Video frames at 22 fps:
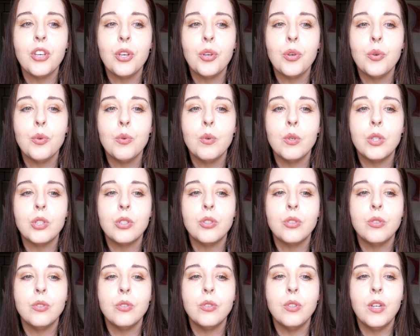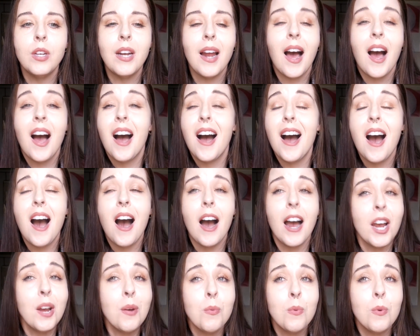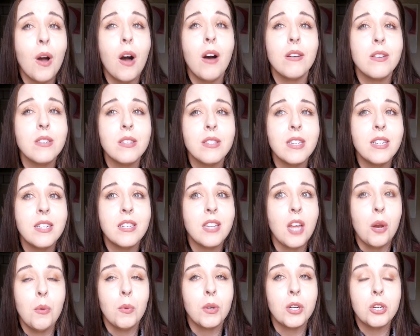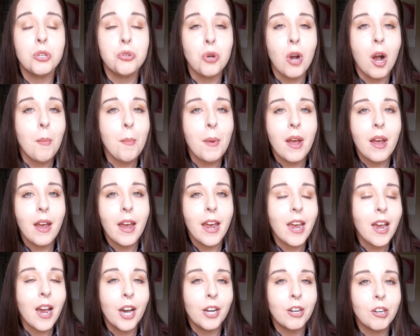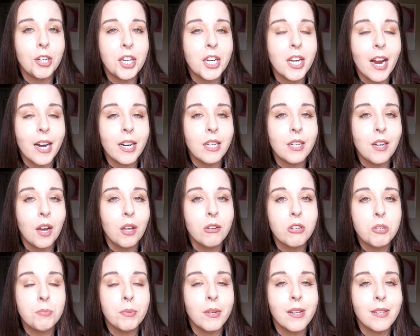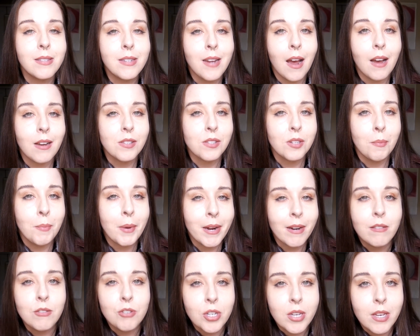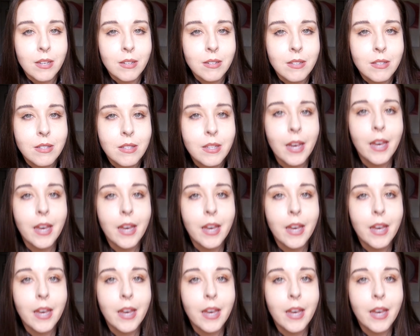you, and I honestly didn't want to drop $890 plus tax on a pair of jeans.